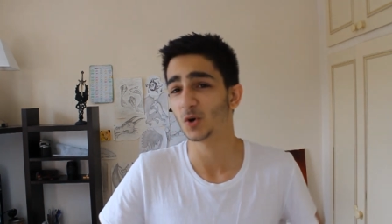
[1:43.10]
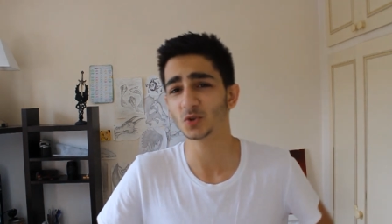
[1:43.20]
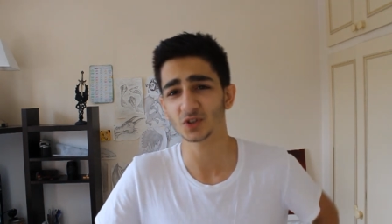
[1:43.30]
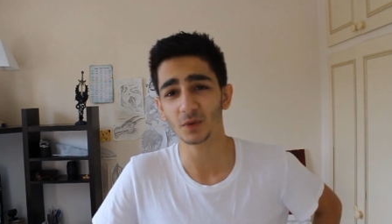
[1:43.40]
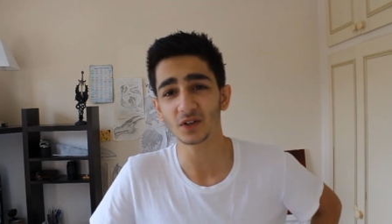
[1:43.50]

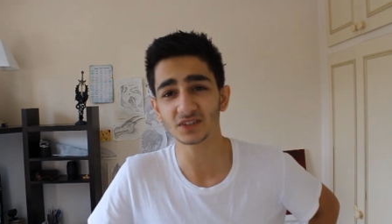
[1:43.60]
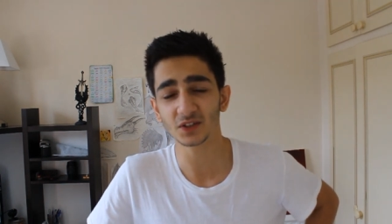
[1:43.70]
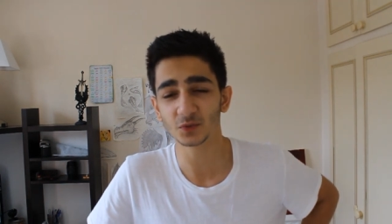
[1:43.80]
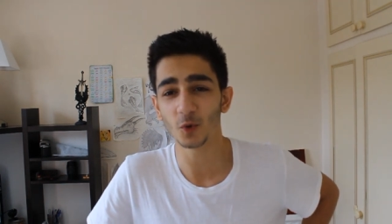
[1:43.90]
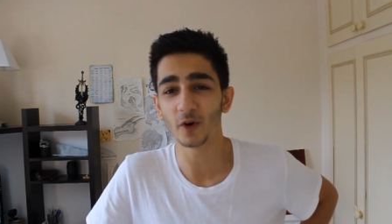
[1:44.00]
Also, whilst
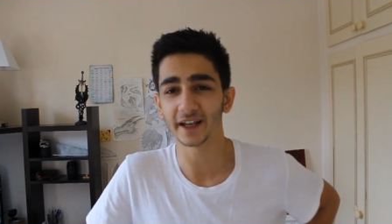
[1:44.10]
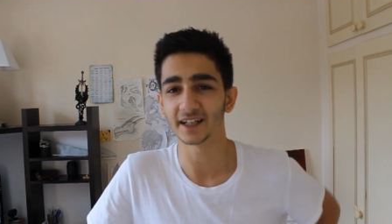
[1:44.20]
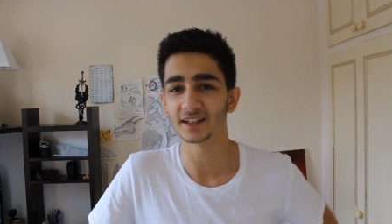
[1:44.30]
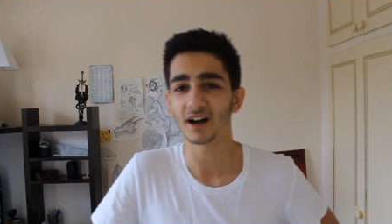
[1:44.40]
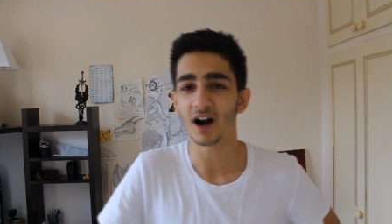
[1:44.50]
I was
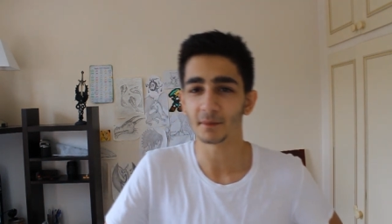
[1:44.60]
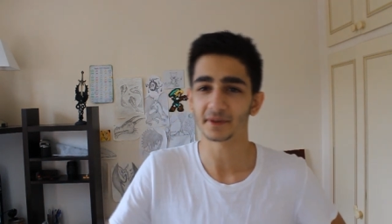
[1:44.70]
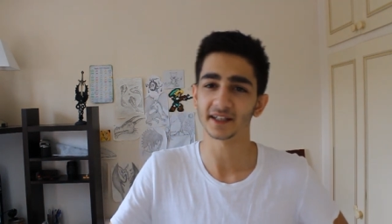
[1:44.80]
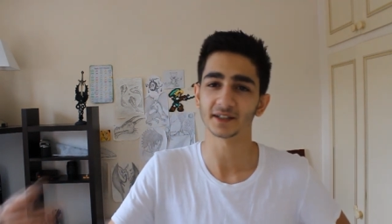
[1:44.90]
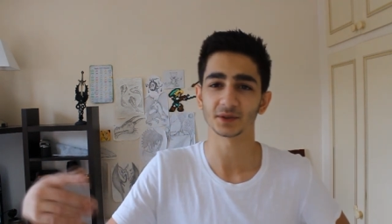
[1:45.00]
walking
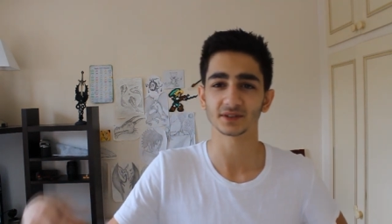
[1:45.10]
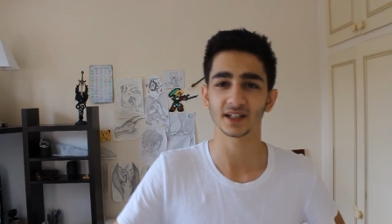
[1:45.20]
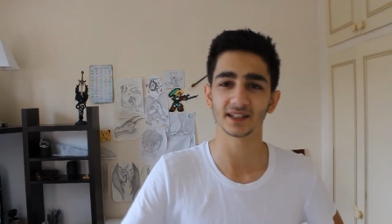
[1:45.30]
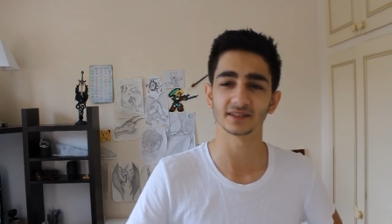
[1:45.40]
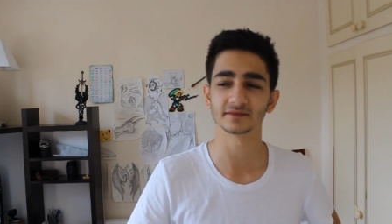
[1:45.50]
up the hill,
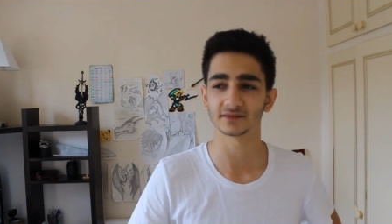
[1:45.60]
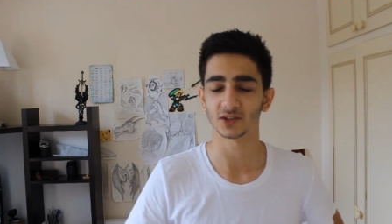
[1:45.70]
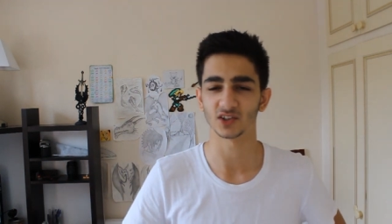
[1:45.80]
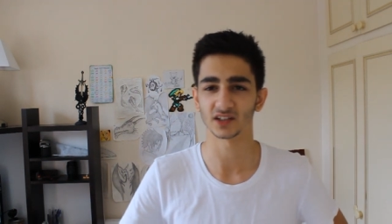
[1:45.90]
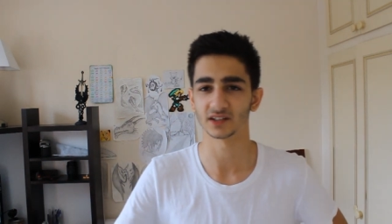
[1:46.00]
because I live
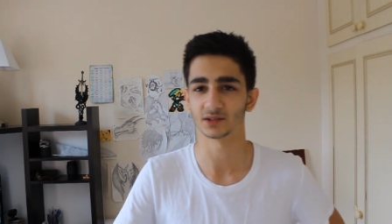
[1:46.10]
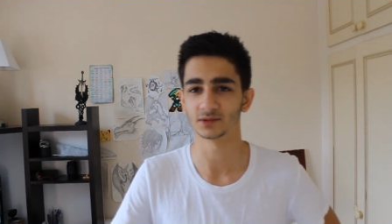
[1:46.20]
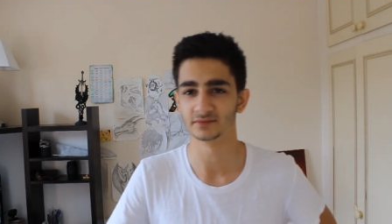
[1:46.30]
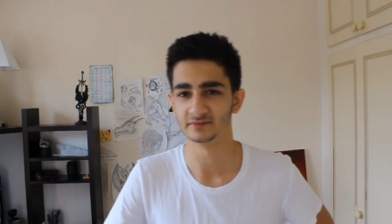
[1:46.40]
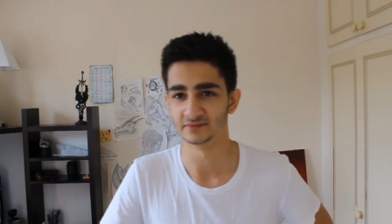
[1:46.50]
on a
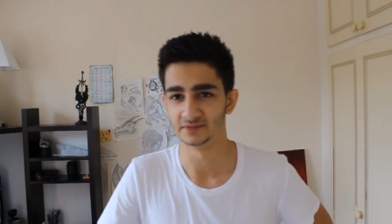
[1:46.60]
hill,